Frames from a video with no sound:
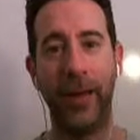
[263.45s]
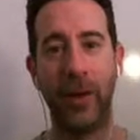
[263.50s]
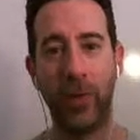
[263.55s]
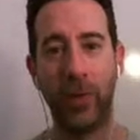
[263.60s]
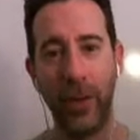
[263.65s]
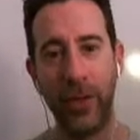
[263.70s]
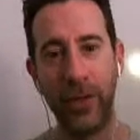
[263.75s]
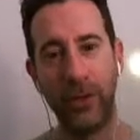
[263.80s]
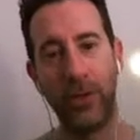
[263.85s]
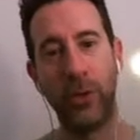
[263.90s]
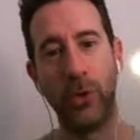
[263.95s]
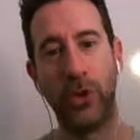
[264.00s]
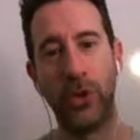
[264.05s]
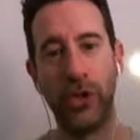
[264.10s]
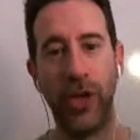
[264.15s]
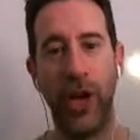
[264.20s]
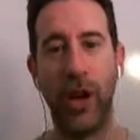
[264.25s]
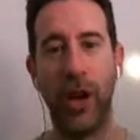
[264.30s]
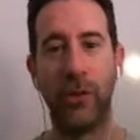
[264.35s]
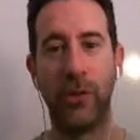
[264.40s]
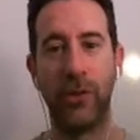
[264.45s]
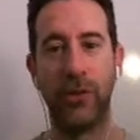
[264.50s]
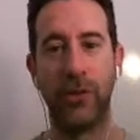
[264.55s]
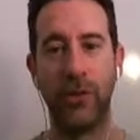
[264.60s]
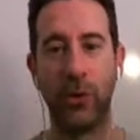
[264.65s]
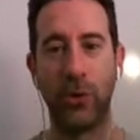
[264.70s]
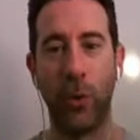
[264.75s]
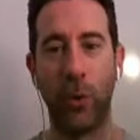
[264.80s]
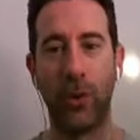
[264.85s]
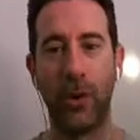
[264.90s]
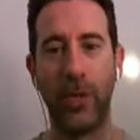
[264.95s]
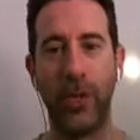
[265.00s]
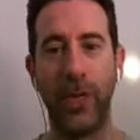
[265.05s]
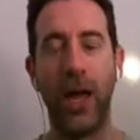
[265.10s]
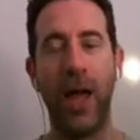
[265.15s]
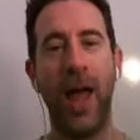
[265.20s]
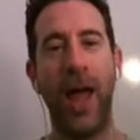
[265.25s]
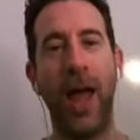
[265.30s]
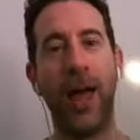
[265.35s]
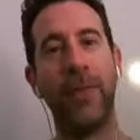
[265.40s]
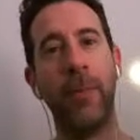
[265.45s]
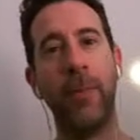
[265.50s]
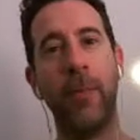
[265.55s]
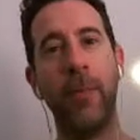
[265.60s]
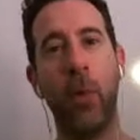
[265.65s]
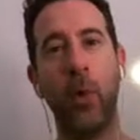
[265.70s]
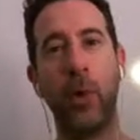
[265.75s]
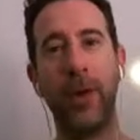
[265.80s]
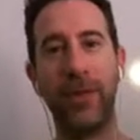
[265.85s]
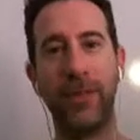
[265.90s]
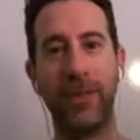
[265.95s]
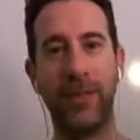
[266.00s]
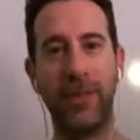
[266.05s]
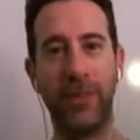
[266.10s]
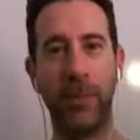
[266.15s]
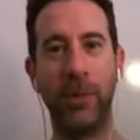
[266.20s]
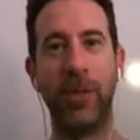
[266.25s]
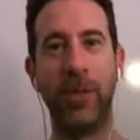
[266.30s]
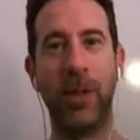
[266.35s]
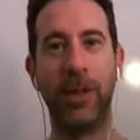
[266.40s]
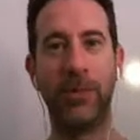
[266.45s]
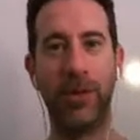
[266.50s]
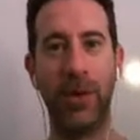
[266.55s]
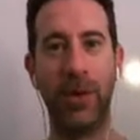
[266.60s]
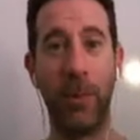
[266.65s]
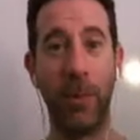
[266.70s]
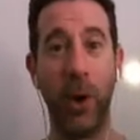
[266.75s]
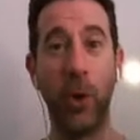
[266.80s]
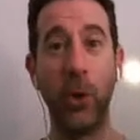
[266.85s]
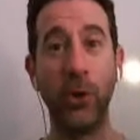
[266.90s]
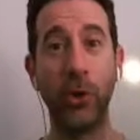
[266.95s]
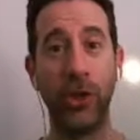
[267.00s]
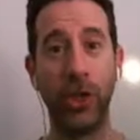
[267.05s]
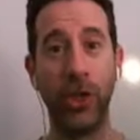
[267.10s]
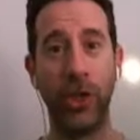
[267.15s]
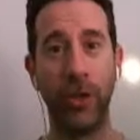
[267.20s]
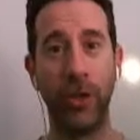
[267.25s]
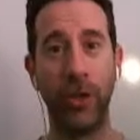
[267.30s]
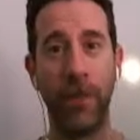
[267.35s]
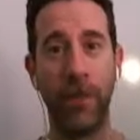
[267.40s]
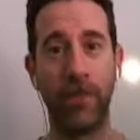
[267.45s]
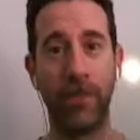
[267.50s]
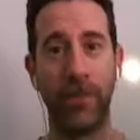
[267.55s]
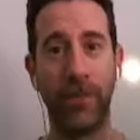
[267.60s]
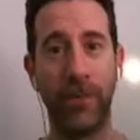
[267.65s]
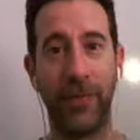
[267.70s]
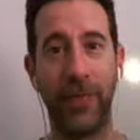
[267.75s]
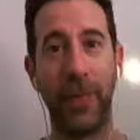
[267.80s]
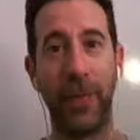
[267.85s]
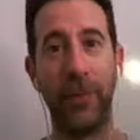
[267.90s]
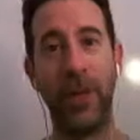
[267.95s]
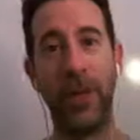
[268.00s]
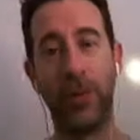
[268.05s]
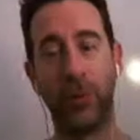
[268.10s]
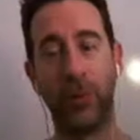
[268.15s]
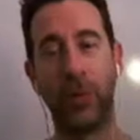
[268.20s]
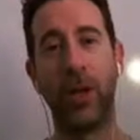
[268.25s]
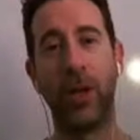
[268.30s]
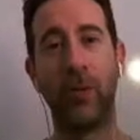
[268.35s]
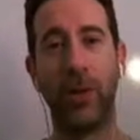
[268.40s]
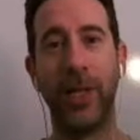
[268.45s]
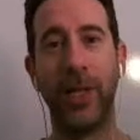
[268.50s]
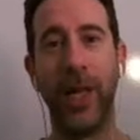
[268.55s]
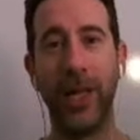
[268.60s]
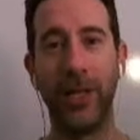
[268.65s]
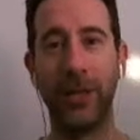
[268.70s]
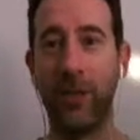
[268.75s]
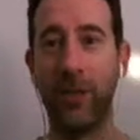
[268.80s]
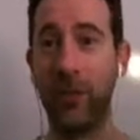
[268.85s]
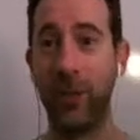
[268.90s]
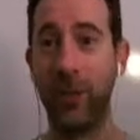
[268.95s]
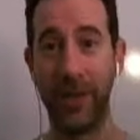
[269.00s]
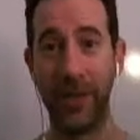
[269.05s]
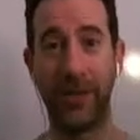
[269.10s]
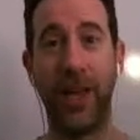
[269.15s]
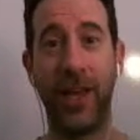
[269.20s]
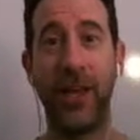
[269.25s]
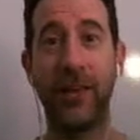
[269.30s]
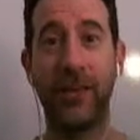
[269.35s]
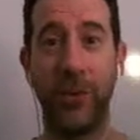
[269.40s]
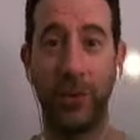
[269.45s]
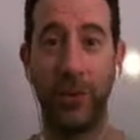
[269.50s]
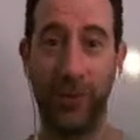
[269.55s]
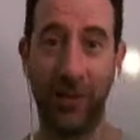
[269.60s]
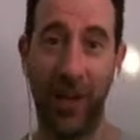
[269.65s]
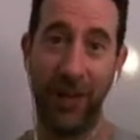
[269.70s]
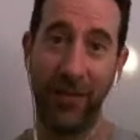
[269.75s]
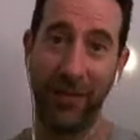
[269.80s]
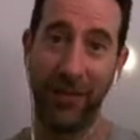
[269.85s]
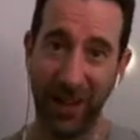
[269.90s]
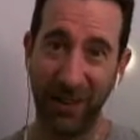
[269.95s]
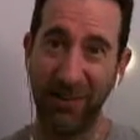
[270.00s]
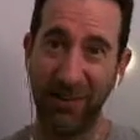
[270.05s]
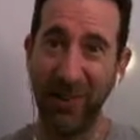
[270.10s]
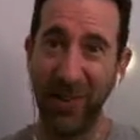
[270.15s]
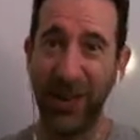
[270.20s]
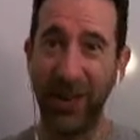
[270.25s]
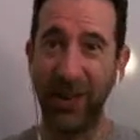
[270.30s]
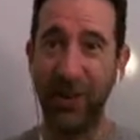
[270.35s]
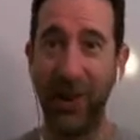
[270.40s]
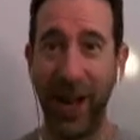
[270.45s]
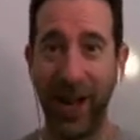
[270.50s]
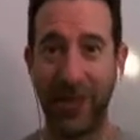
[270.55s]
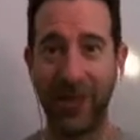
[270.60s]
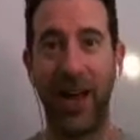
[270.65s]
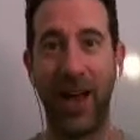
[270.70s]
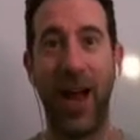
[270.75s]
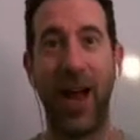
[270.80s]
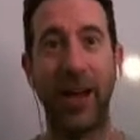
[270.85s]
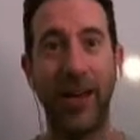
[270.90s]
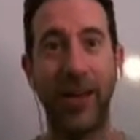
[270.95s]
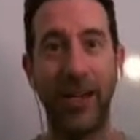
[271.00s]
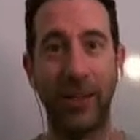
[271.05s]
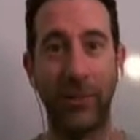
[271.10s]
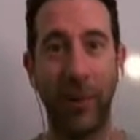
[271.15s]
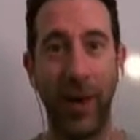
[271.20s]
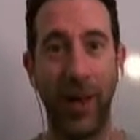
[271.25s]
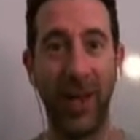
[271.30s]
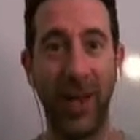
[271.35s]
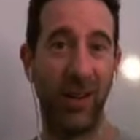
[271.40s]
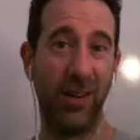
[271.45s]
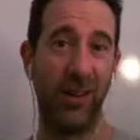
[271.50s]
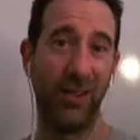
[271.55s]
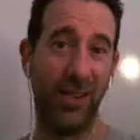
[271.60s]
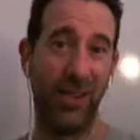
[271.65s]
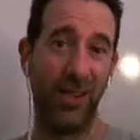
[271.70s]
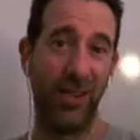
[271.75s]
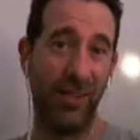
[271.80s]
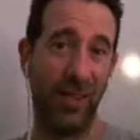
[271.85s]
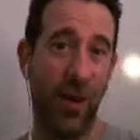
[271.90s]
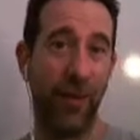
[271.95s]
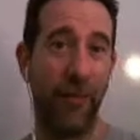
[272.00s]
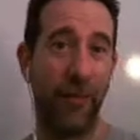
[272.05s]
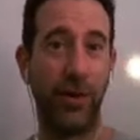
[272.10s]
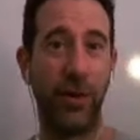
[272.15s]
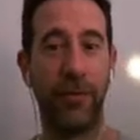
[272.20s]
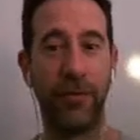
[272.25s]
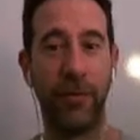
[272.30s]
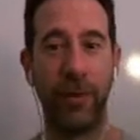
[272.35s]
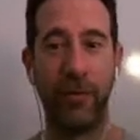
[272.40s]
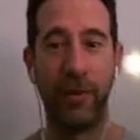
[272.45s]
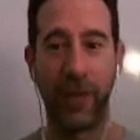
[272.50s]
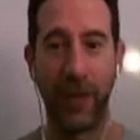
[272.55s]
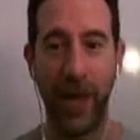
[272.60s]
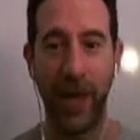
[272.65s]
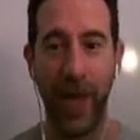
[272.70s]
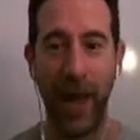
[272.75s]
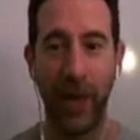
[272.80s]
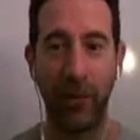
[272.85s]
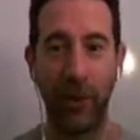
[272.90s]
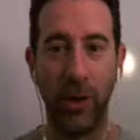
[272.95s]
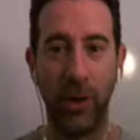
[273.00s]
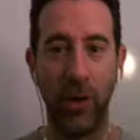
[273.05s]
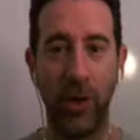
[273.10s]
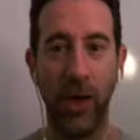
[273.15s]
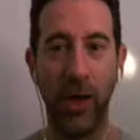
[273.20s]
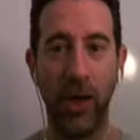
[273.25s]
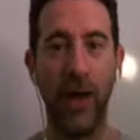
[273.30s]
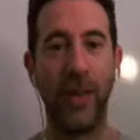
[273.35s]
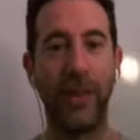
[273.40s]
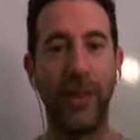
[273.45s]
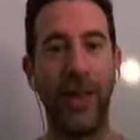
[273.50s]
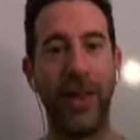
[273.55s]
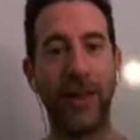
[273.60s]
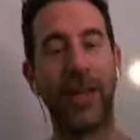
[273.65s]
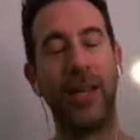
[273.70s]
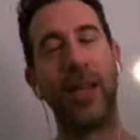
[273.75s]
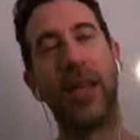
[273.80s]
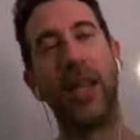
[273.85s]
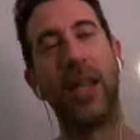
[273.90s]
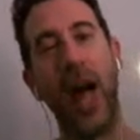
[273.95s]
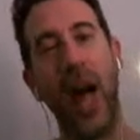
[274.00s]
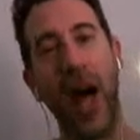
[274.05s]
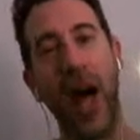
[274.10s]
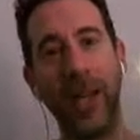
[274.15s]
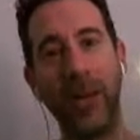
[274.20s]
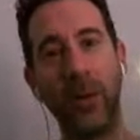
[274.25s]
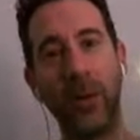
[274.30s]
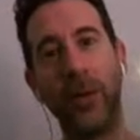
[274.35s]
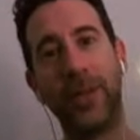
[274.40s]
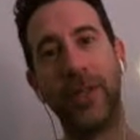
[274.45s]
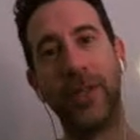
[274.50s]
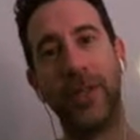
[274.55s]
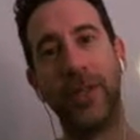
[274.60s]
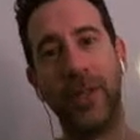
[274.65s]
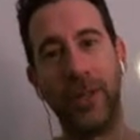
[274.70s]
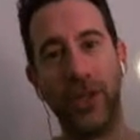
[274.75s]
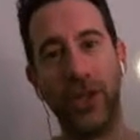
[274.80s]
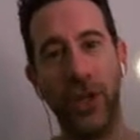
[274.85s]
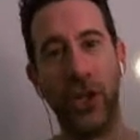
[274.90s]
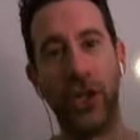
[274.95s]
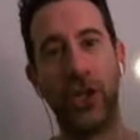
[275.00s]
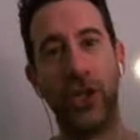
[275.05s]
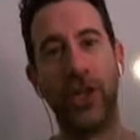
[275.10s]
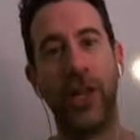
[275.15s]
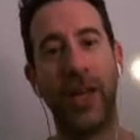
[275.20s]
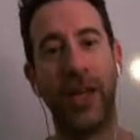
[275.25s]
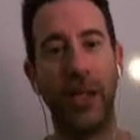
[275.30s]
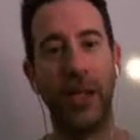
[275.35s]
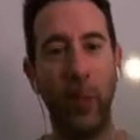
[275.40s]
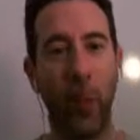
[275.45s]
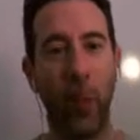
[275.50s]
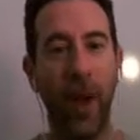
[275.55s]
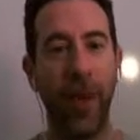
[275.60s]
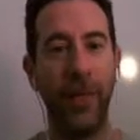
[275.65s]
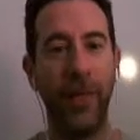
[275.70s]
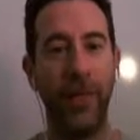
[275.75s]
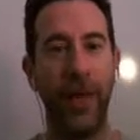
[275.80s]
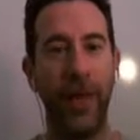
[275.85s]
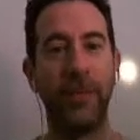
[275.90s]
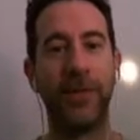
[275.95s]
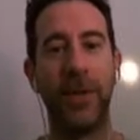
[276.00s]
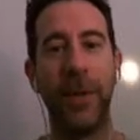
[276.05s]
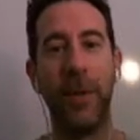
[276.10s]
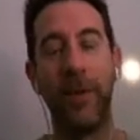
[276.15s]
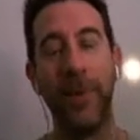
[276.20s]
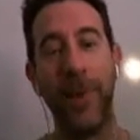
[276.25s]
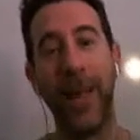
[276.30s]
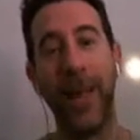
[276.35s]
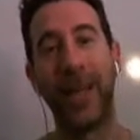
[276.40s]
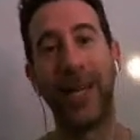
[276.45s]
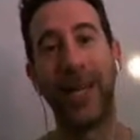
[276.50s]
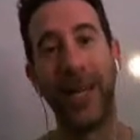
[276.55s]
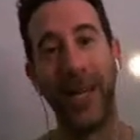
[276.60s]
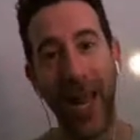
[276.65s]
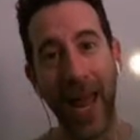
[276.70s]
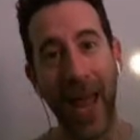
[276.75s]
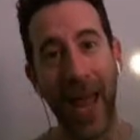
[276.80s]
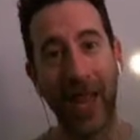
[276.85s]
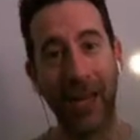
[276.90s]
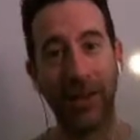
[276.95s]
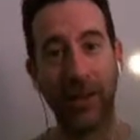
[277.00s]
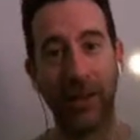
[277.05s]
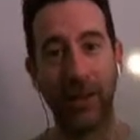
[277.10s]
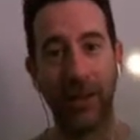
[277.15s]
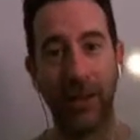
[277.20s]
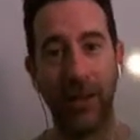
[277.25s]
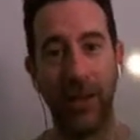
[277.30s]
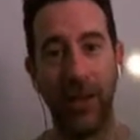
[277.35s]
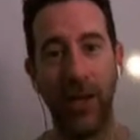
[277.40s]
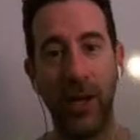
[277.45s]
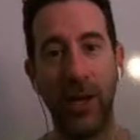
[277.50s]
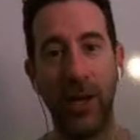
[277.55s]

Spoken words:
Right? So you share a story, and the more it stimulates an emotion that people can relate to, and in this case it was kind of like fear, anxiety, right? Discomfort in front of a camera, that's in line with the decision that you want them to make next,